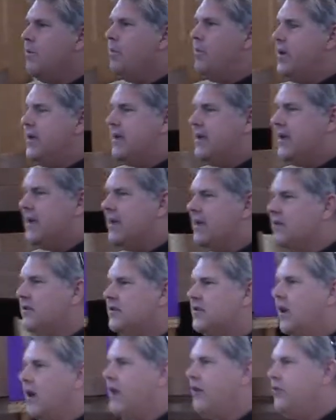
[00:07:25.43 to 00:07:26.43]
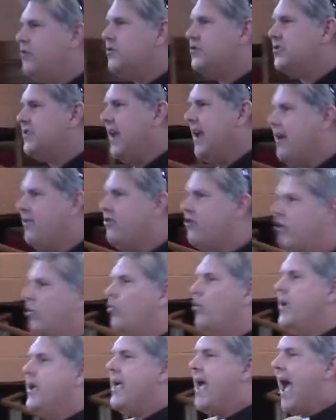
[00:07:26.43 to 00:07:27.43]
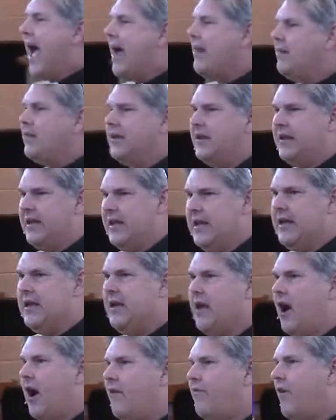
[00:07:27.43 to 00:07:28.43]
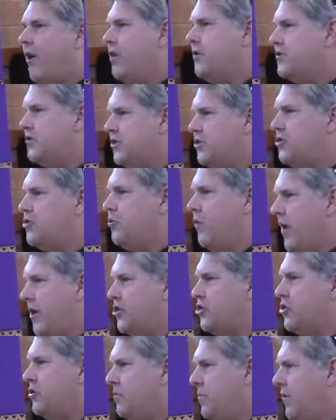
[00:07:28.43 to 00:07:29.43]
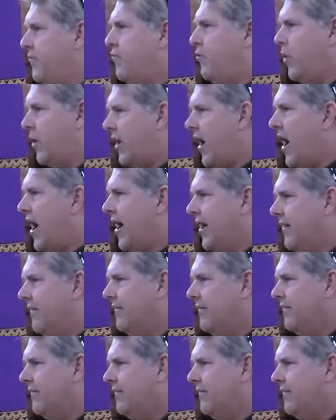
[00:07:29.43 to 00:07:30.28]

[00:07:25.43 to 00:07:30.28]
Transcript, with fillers: begin to understand the reality of our situation before God.